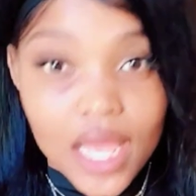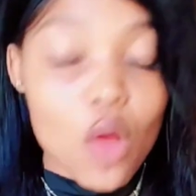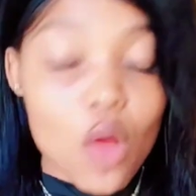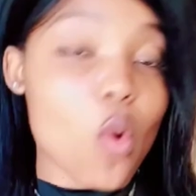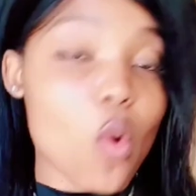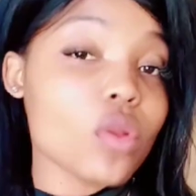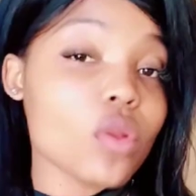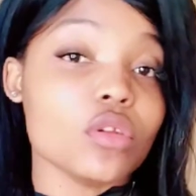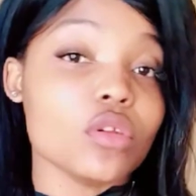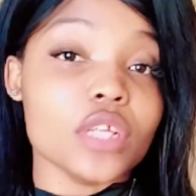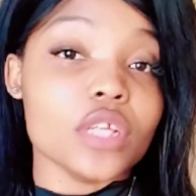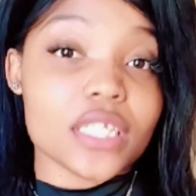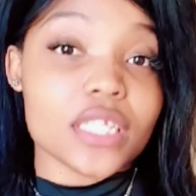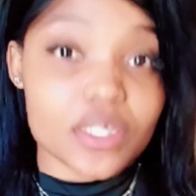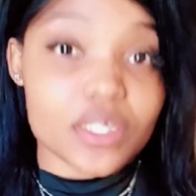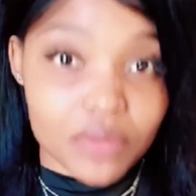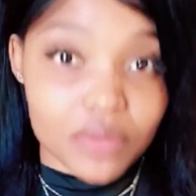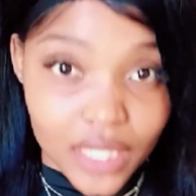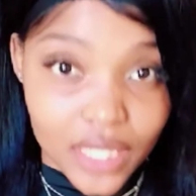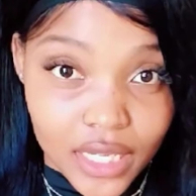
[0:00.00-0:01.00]
or they
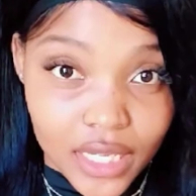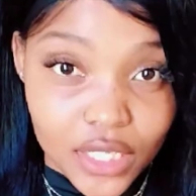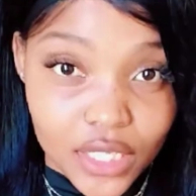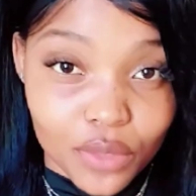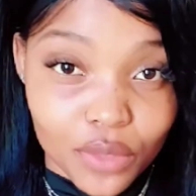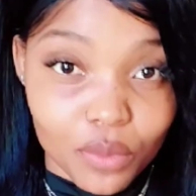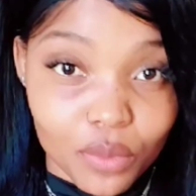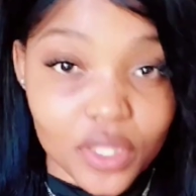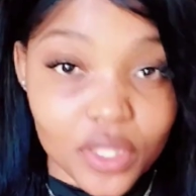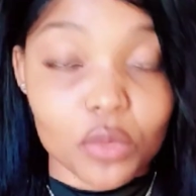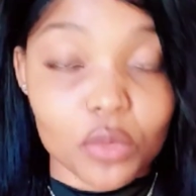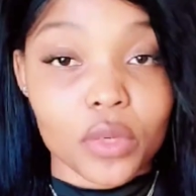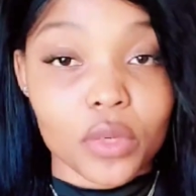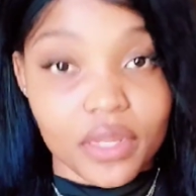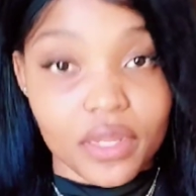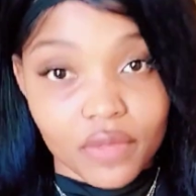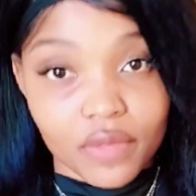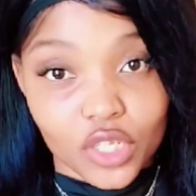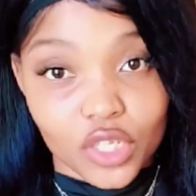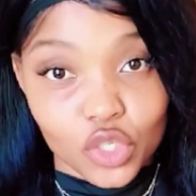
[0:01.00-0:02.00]
interrelate with
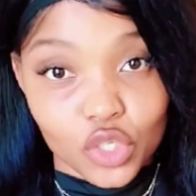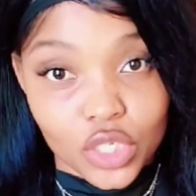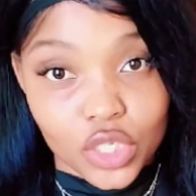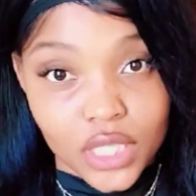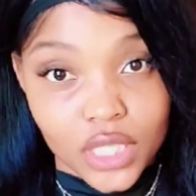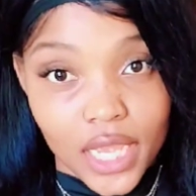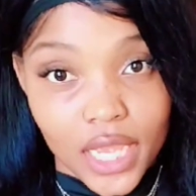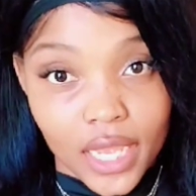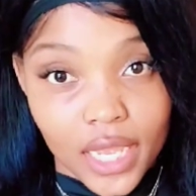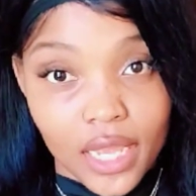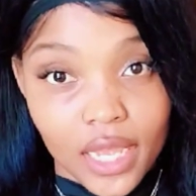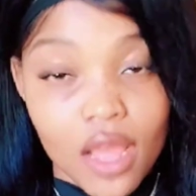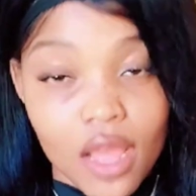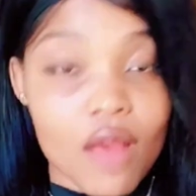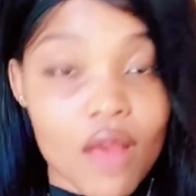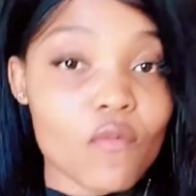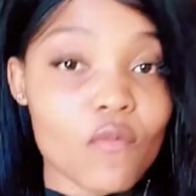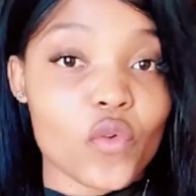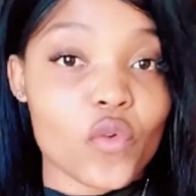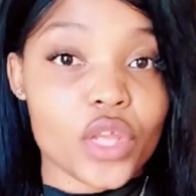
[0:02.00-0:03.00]
whatever that you're
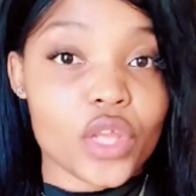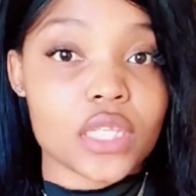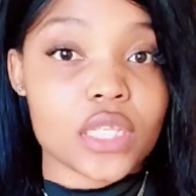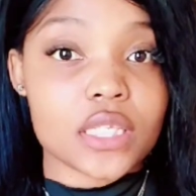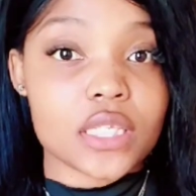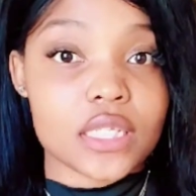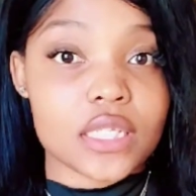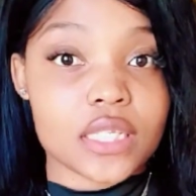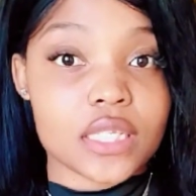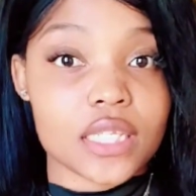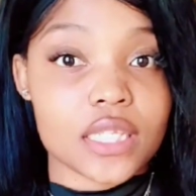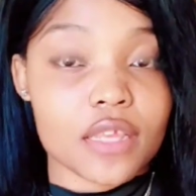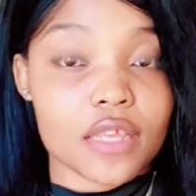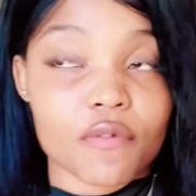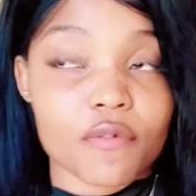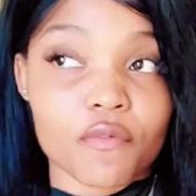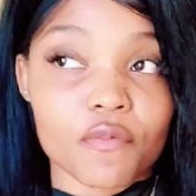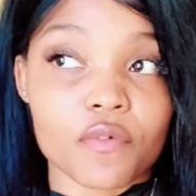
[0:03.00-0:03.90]
saying, for instance, if